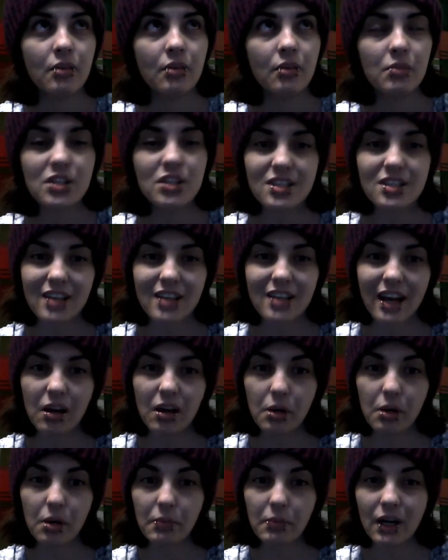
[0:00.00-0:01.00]
we just got
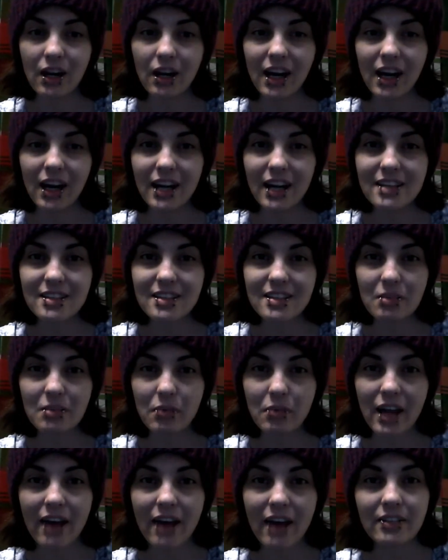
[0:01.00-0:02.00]
to open our eyes and
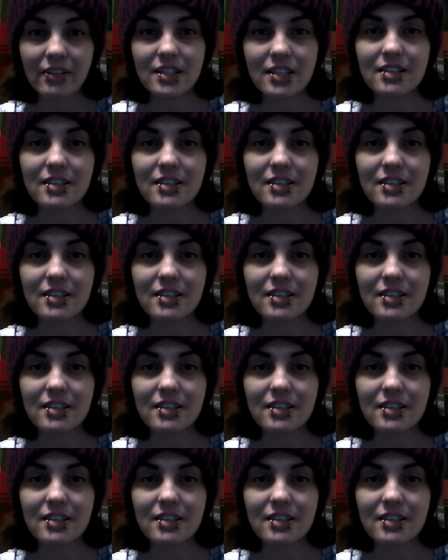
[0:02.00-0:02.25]
we have to